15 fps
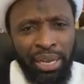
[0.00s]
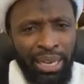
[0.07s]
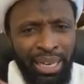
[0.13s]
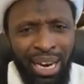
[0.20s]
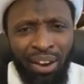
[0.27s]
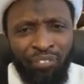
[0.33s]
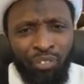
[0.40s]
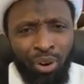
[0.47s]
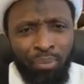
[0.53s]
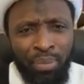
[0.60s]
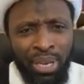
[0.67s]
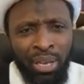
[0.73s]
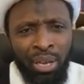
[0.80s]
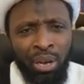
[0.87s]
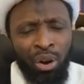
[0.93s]
either from
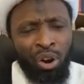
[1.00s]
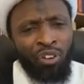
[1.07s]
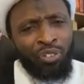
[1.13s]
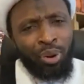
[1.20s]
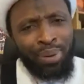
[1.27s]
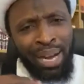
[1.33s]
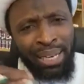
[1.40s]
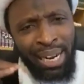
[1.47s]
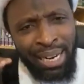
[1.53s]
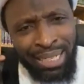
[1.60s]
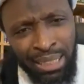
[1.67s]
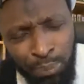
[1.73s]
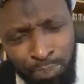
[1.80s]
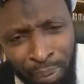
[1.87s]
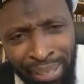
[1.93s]
me or from other
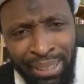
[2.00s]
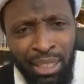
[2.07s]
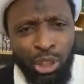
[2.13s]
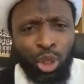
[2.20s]
respected